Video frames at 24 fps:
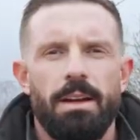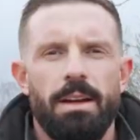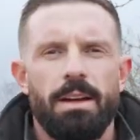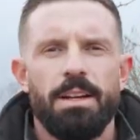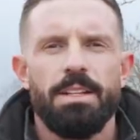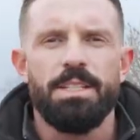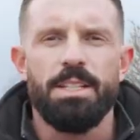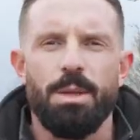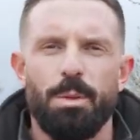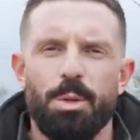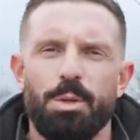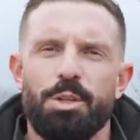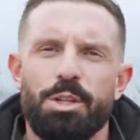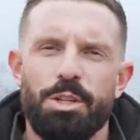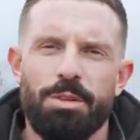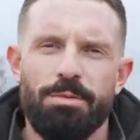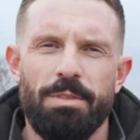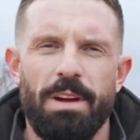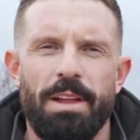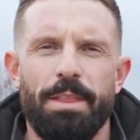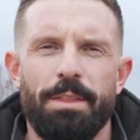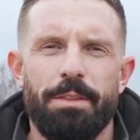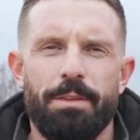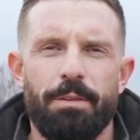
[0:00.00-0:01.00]
So we'll just
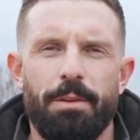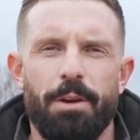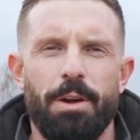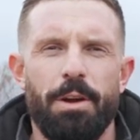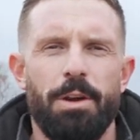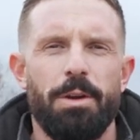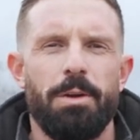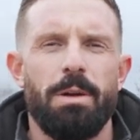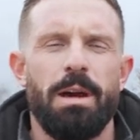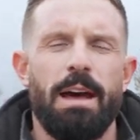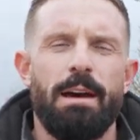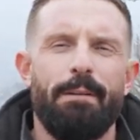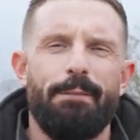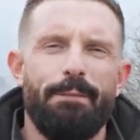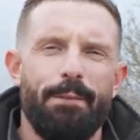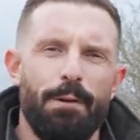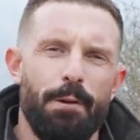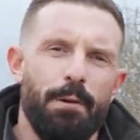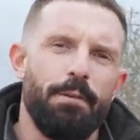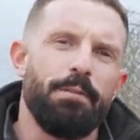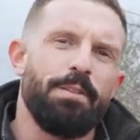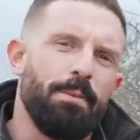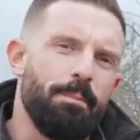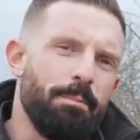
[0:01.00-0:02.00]
run through a
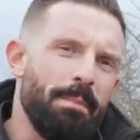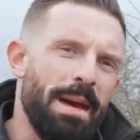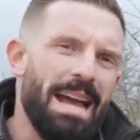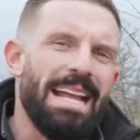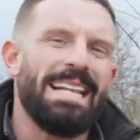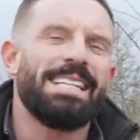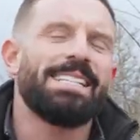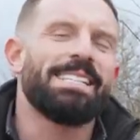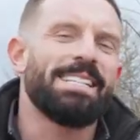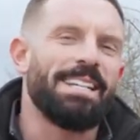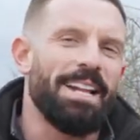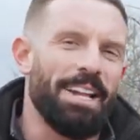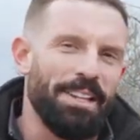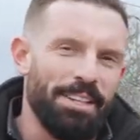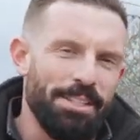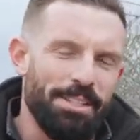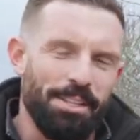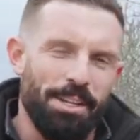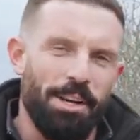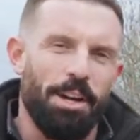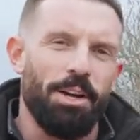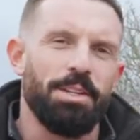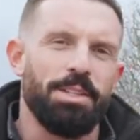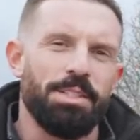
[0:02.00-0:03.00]
few of the maintenance
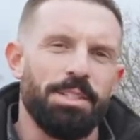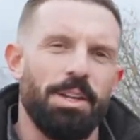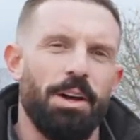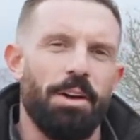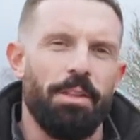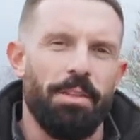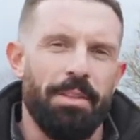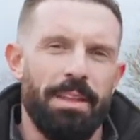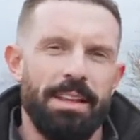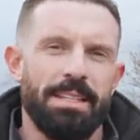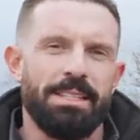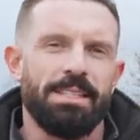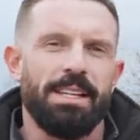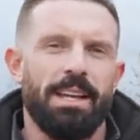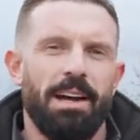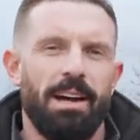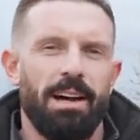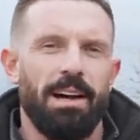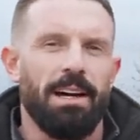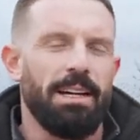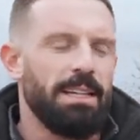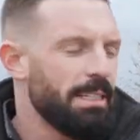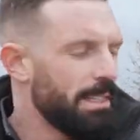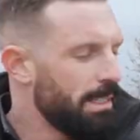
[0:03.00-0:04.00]
costs on this
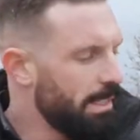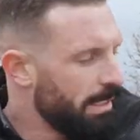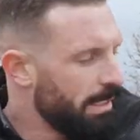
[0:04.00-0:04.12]
car.